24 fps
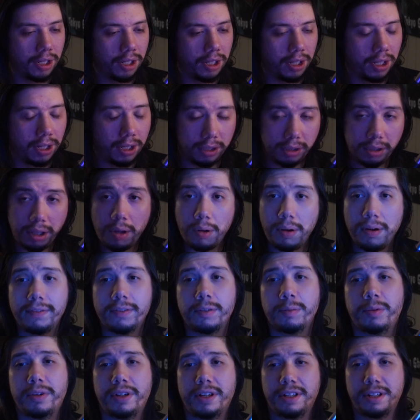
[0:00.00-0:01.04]
Hello
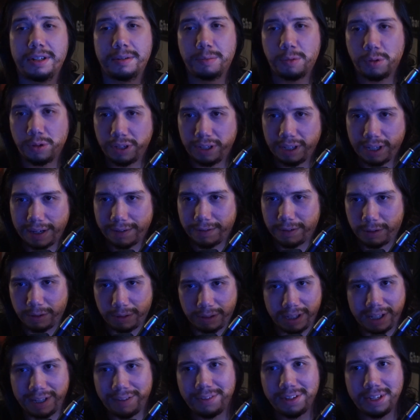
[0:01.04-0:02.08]
everybody, good morning, good afternoon,
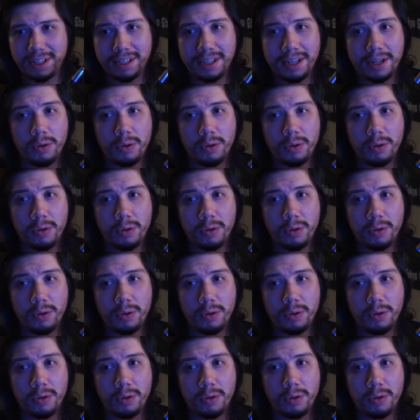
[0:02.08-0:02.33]
good evening,